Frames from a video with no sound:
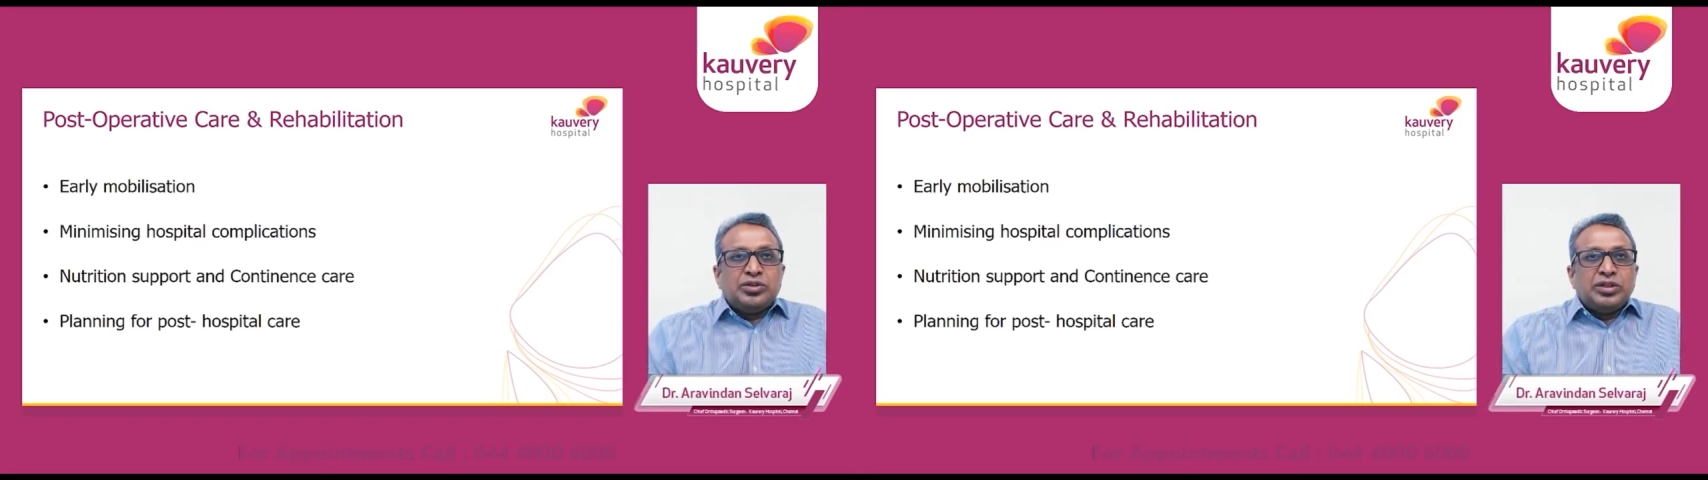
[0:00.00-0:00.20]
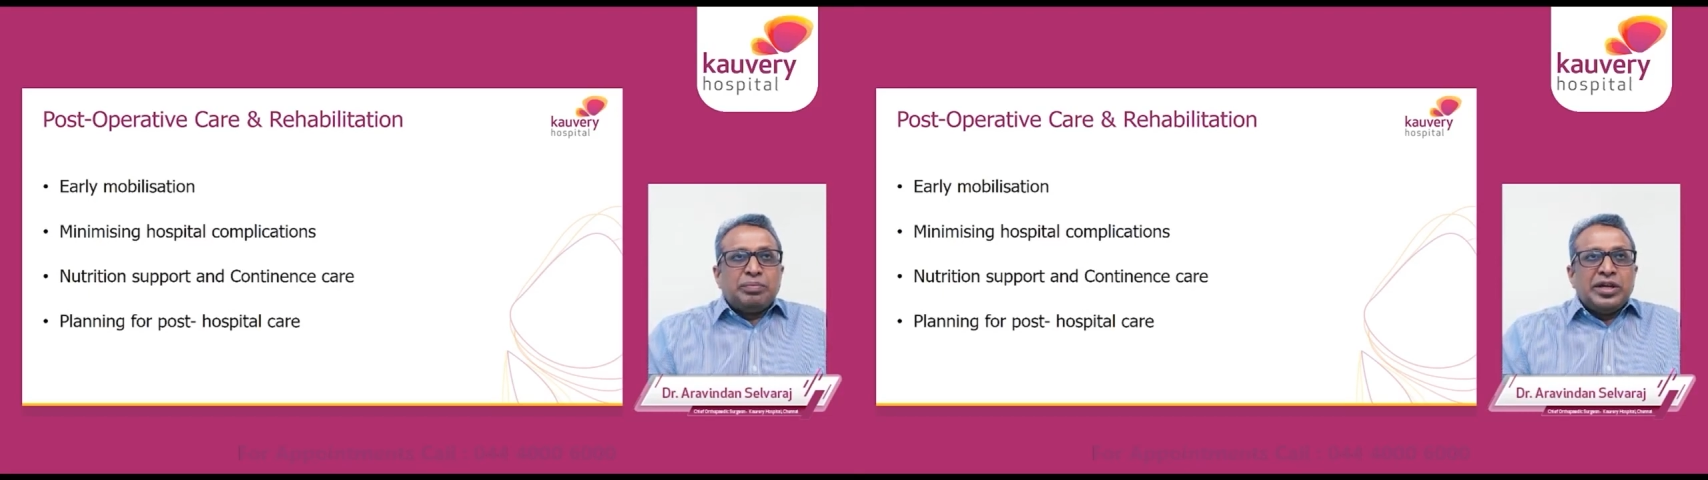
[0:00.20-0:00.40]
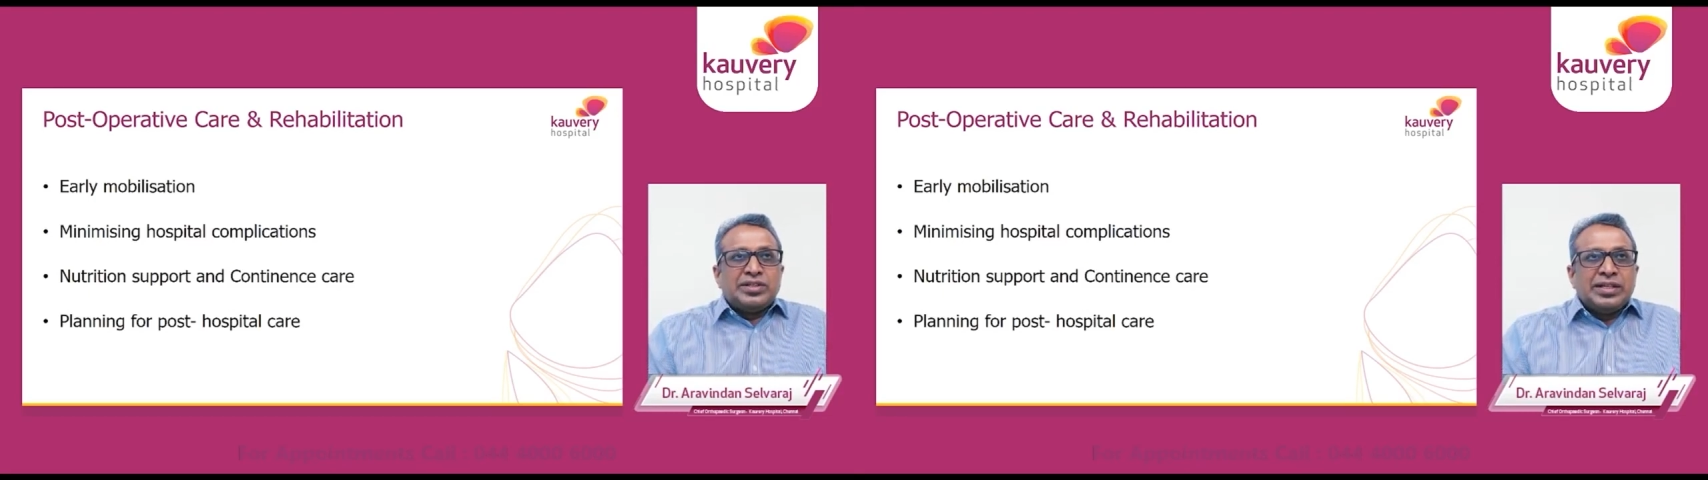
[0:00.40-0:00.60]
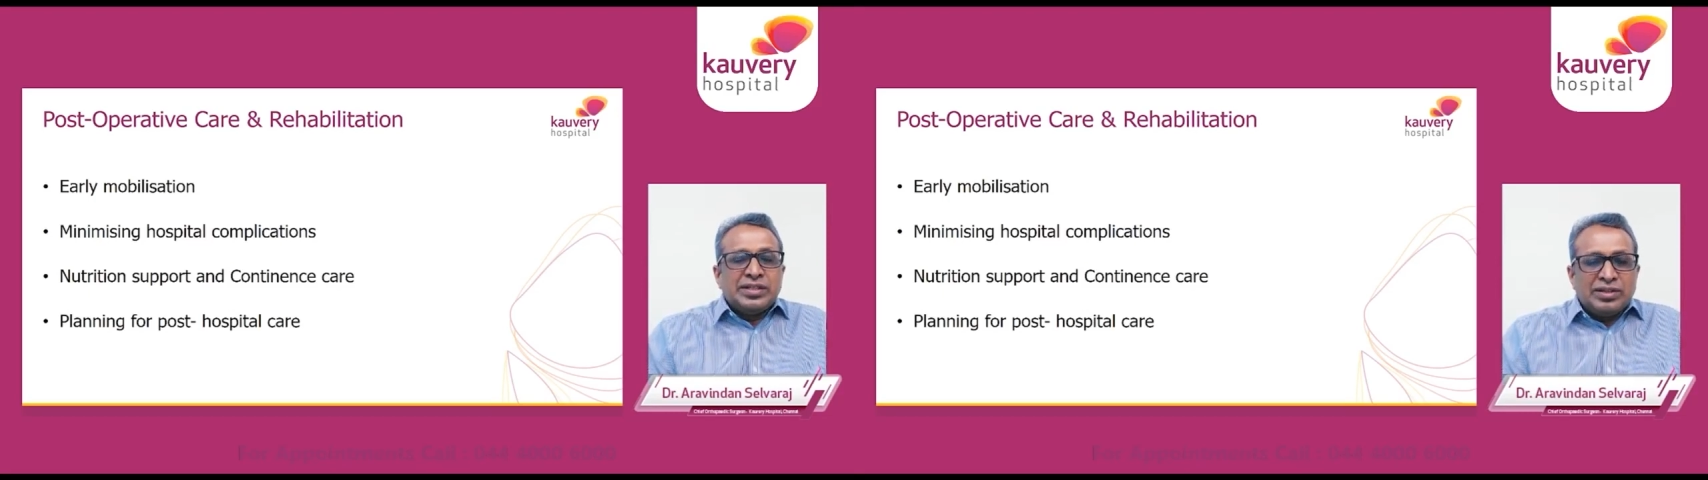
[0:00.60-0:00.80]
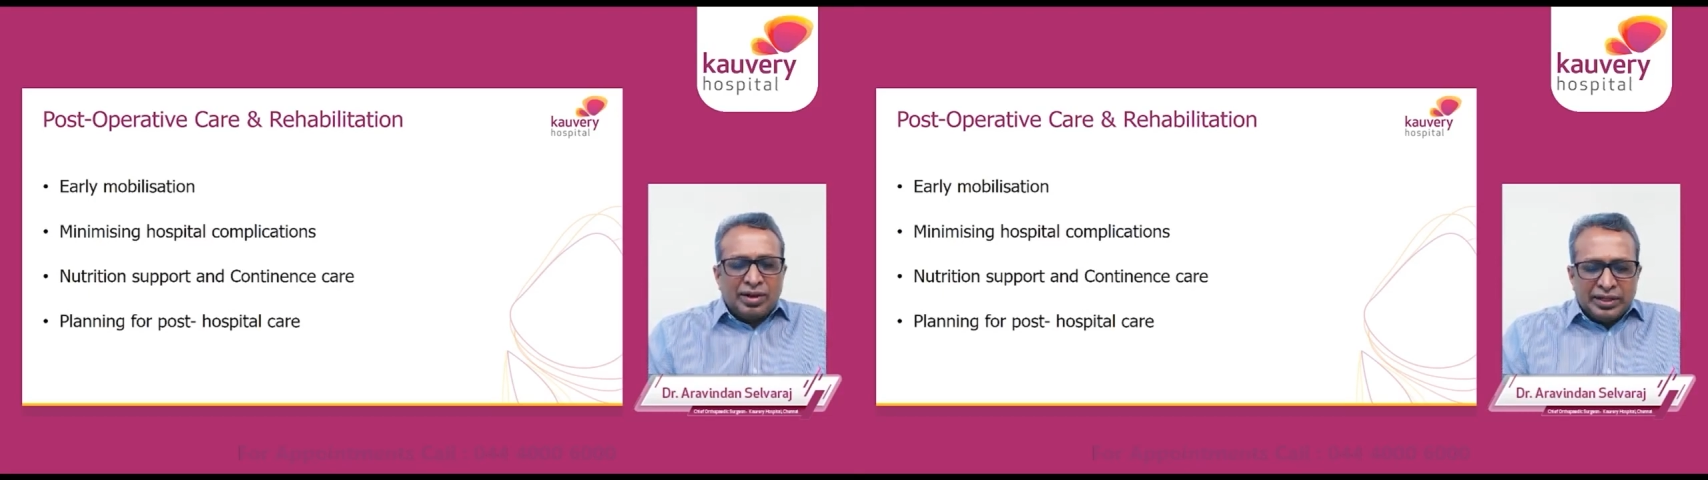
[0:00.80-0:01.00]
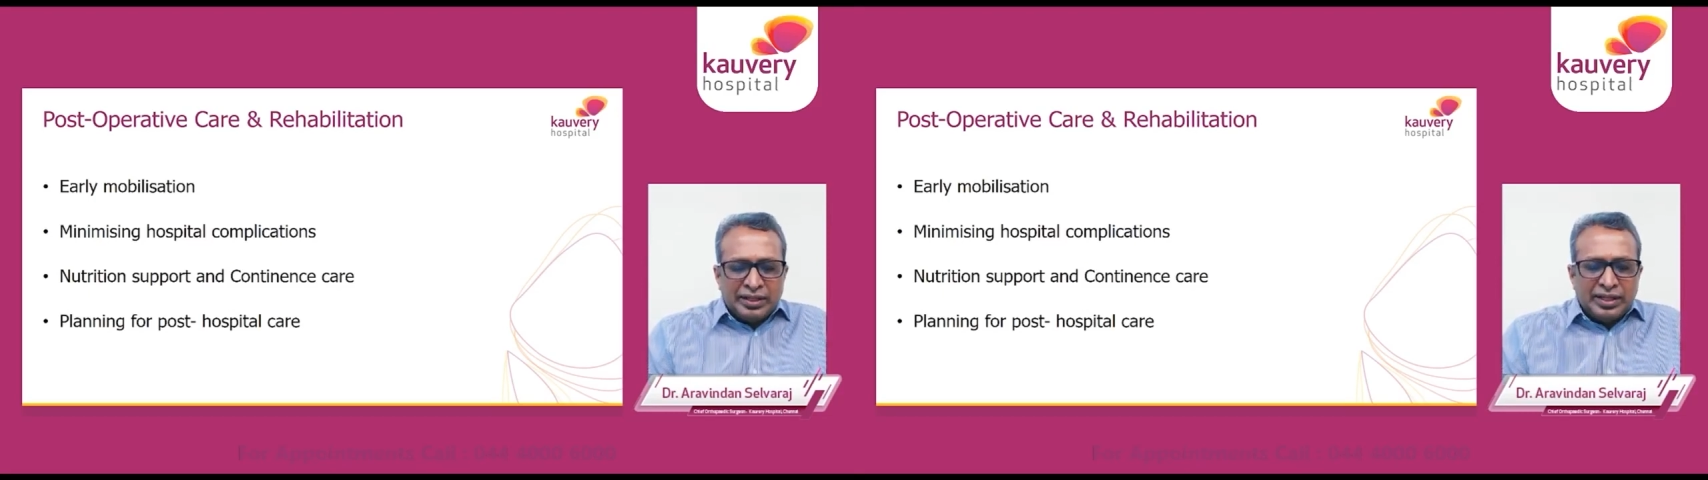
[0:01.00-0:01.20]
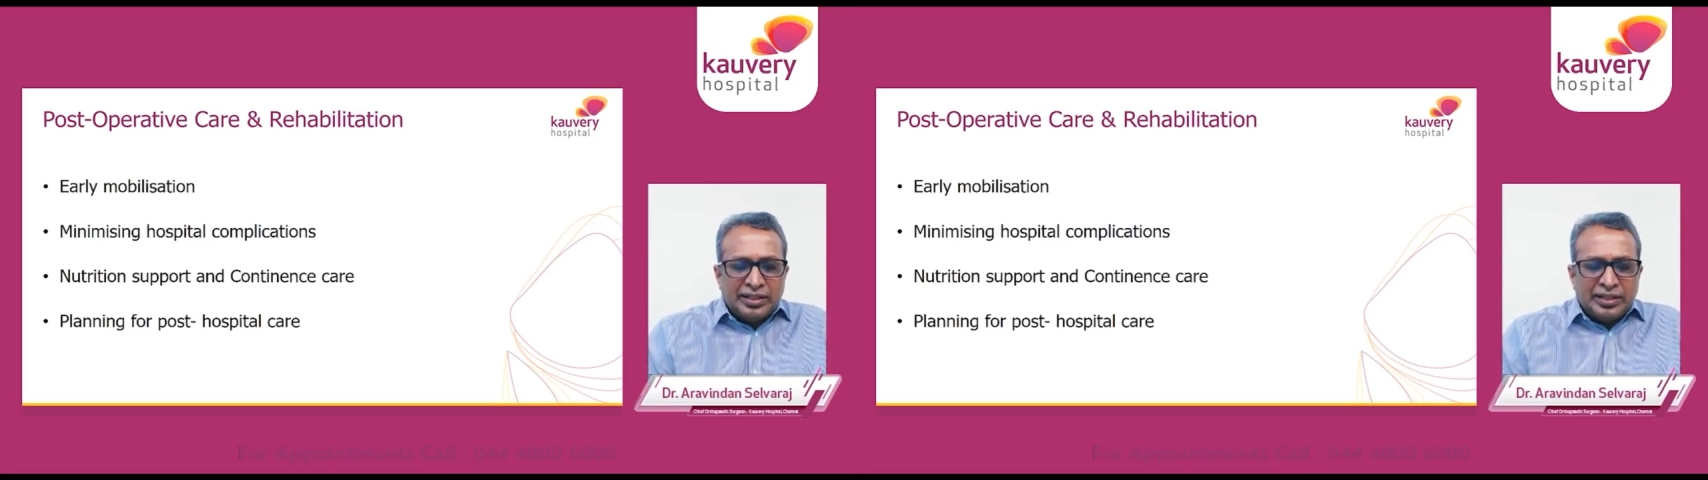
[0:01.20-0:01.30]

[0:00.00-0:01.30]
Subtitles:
patients or the